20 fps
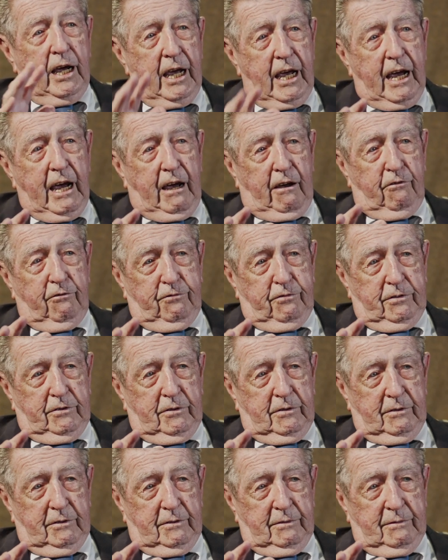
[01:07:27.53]
half
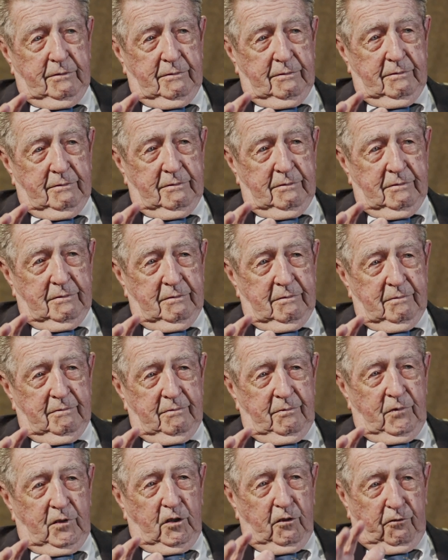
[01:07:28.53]

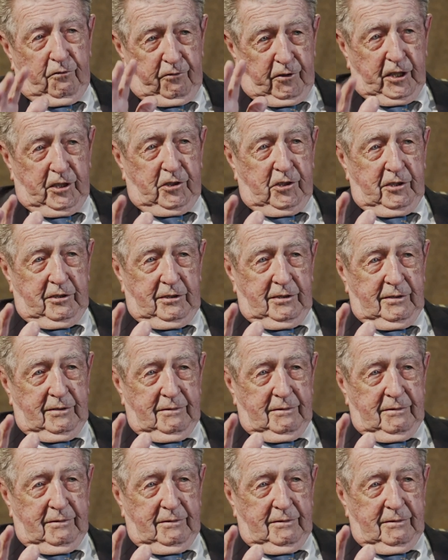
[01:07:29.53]
to fix it.